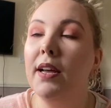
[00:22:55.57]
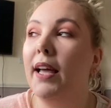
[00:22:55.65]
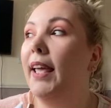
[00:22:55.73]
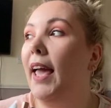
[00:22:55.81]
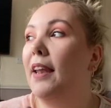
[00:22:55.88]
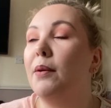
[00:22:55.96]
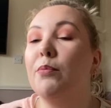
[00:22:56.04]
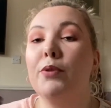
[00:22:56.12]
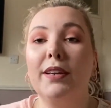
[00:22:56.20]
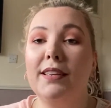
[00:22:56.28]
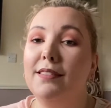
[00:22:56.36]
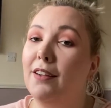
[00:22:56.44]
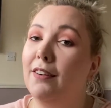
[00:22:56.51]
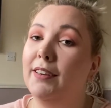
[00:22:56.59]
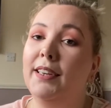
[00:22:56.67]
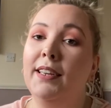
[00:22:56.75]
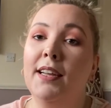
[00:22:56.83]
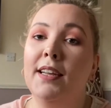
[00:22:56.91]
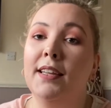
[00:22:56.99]
Again, I'm really sorry
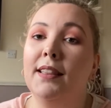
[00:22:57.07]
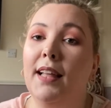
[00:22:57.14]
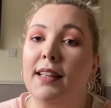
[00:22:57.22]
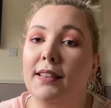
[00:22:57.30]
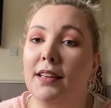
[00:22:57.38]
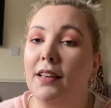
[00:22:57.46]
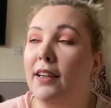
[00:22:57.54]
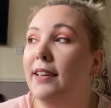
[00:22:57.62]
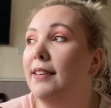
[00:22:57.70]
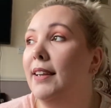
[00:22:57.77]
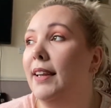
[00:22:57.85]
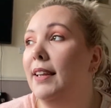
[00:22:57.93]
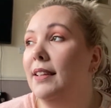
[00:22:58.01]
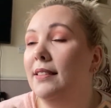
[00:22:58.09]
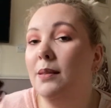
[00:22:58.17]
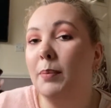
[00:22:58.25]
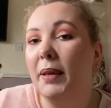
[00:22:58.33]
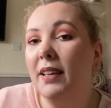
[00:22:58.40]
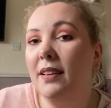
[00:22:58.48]
that the lighting is a
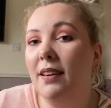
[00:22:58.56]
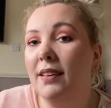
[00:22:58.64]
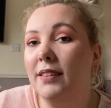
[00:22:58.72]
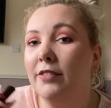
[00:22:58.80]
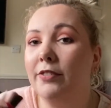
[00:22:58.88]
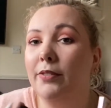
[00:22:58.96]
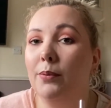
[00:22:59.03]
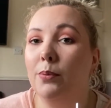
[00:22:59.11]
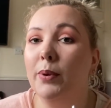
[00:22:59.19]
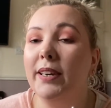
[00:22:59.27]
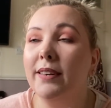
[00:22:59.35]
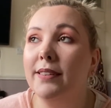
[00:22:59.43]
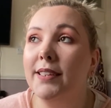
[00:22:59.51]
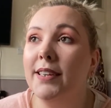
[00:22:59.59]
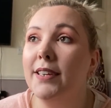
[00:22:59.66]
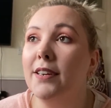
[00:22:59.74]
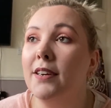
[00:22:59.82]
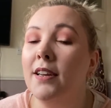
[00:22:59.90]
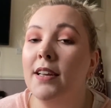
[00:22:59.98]
bit kind of weird here.